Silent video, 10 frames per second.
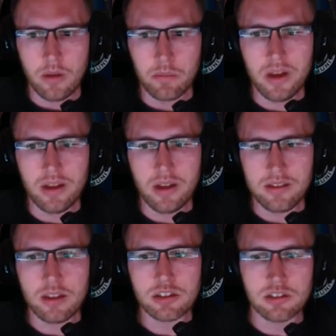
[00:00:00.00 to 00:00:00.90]
But it
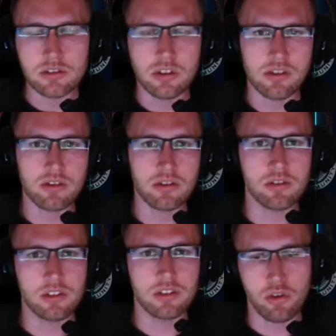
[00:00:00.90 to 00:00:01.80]
essentially does
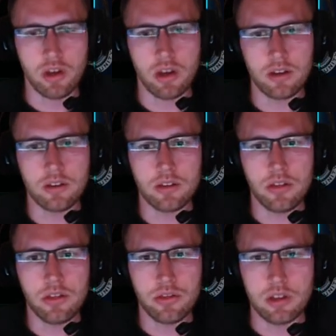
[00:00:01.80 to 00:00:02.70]
create
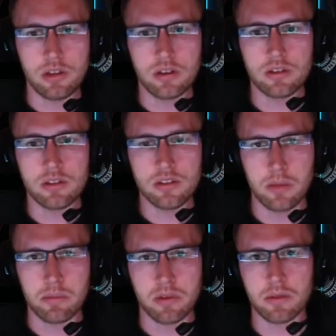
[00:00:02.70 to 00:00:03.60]
three
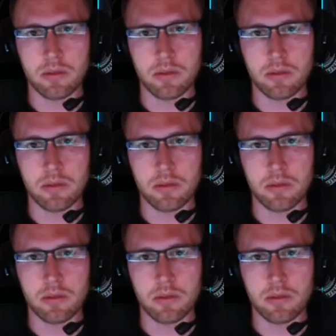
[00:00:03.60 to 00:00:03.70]
separate